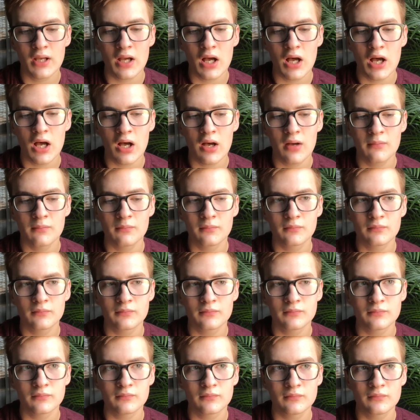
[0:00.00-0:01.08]
Um,
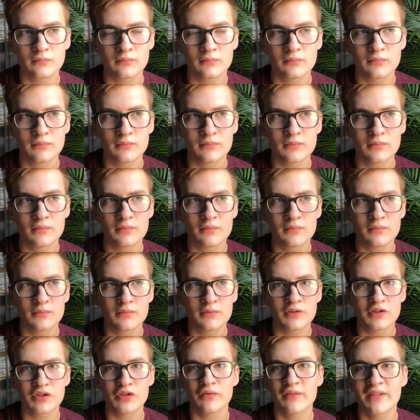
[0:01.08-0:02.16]

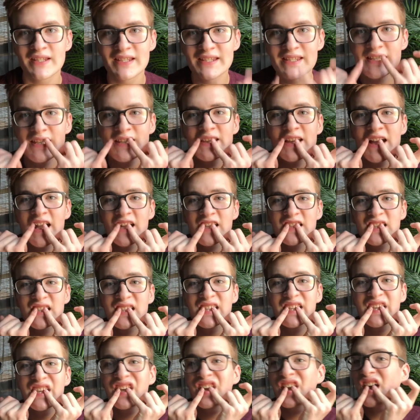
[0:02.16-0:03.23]
so these teeth
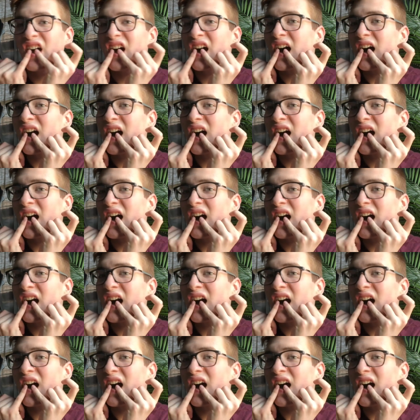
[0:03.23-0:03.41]
actually,